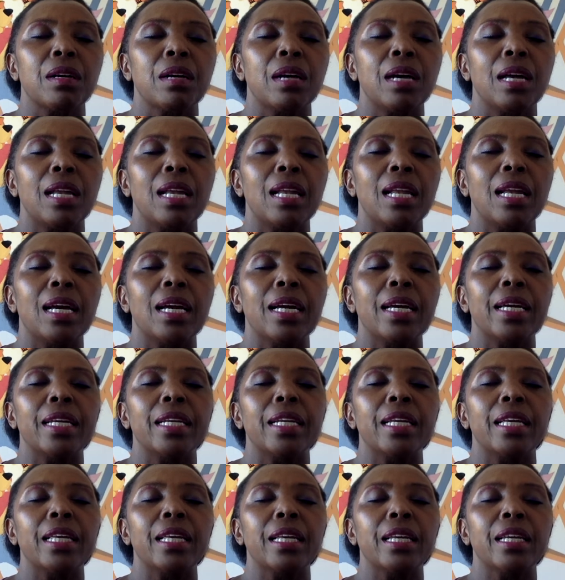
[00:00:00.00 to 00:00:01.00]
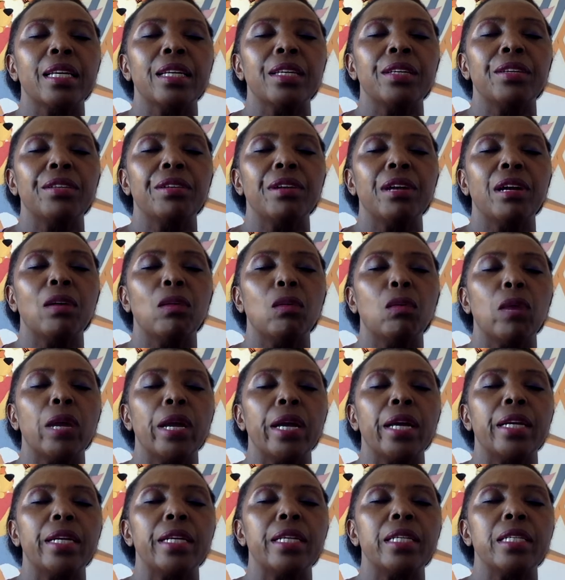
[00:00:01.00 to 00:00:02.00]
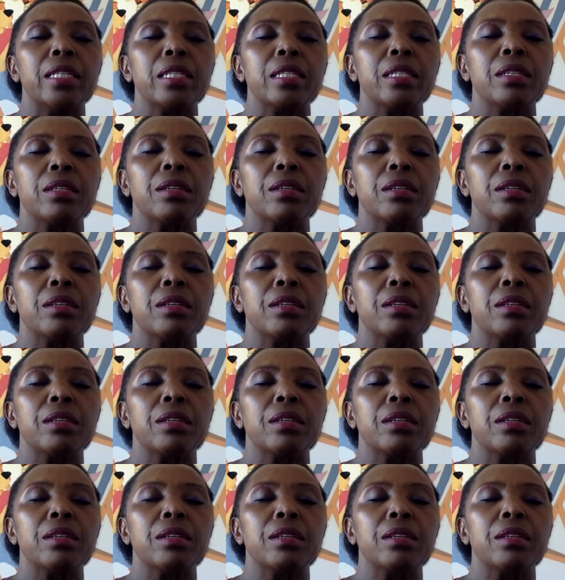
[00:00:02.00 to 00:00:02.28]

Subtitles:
Aligning your awareness